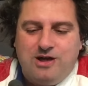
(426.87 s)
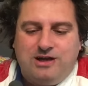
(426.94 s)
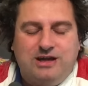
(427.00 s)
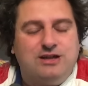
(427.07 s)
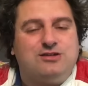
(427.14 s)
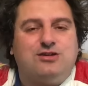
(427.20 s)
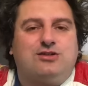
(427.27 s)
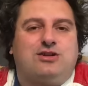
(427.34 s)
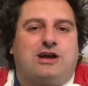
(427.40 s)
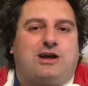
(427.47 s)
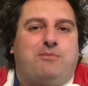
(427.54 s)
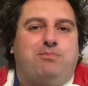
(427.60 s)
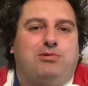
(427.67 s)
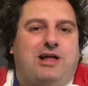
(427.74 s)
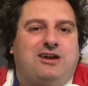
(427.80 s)
It looks like
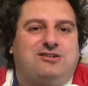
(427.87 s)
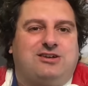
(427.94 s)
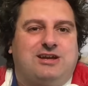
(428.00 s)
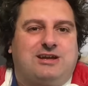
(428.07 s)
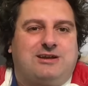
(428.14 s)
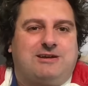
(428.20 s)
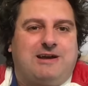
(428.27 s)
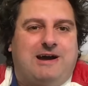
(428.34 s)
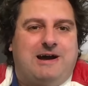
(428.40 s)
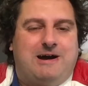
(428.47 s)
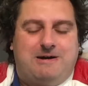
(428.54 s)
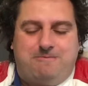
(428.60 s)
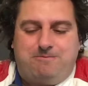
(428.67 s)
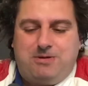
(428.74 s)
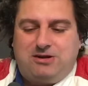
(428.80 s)
a plastic
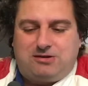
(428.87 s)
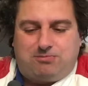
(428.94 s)
piece